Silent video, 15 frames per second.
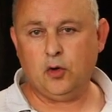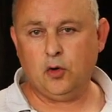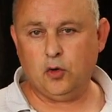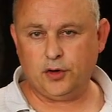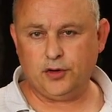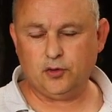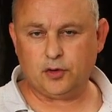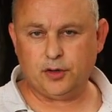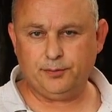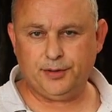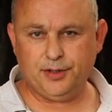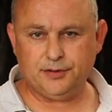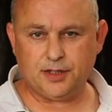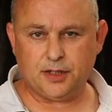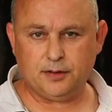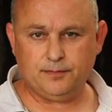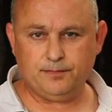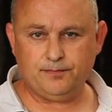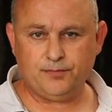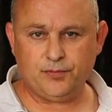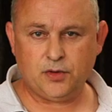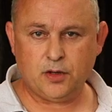or your computer.
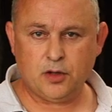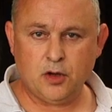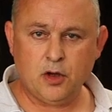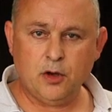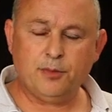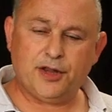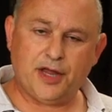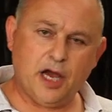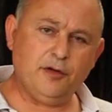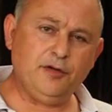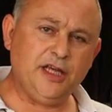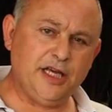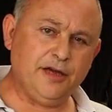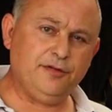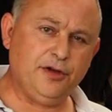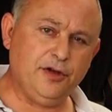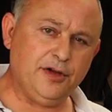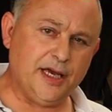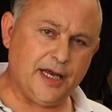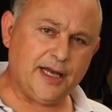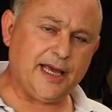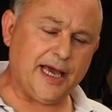But they only give you,
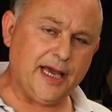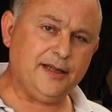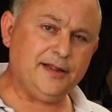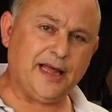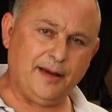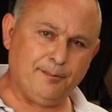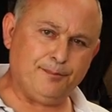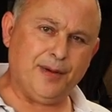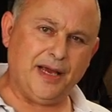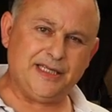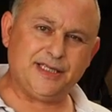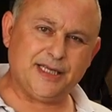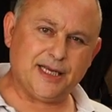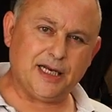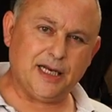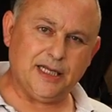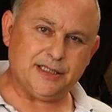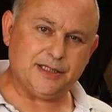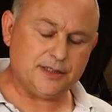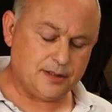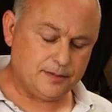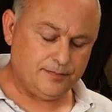yet again, that basic
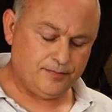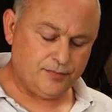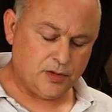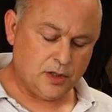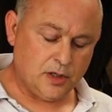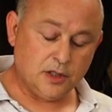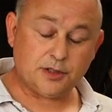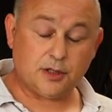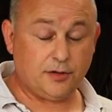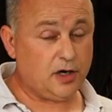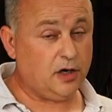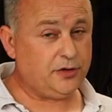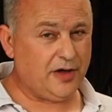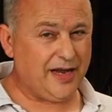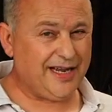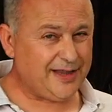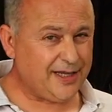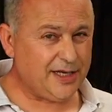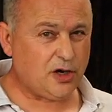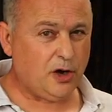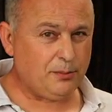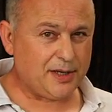list. So you can't do
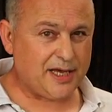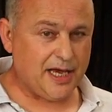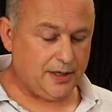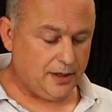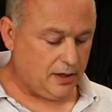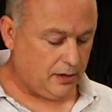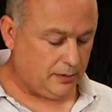anything complicated